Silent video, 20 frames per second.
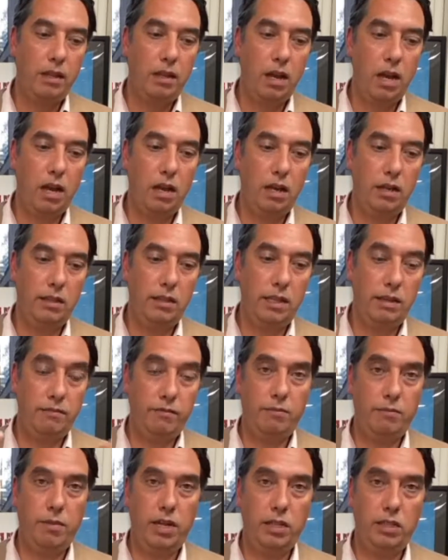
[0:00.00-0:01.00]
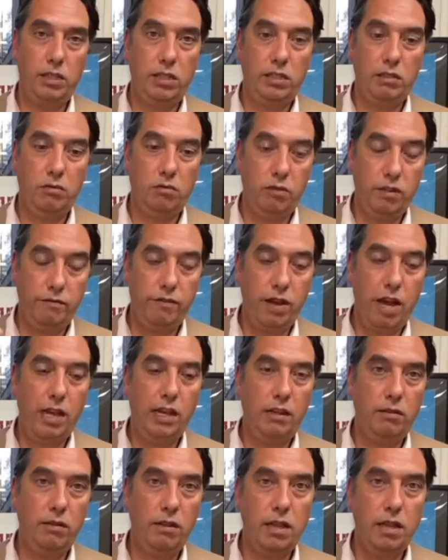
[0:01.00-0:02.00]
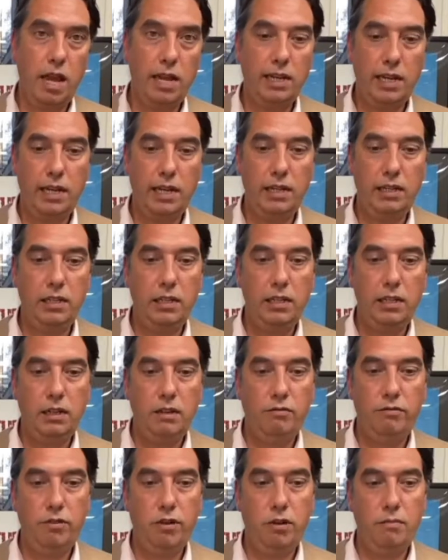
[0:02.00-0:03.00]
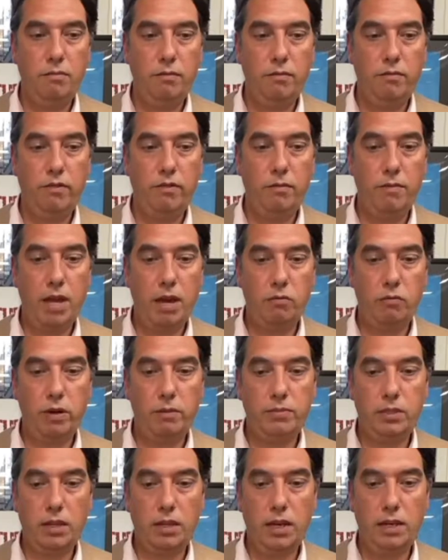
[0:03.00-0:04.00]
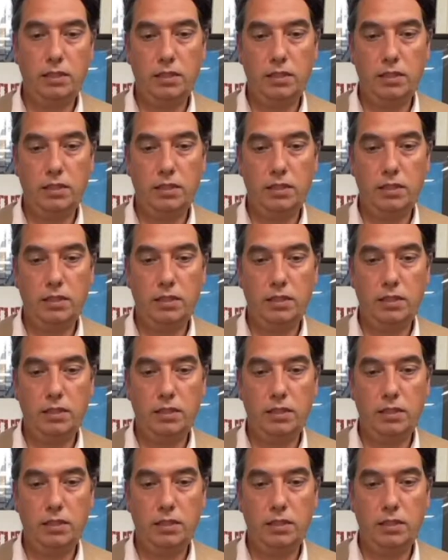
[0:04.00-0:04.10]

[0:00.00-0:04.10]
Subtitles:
the information or the value that they need from that website?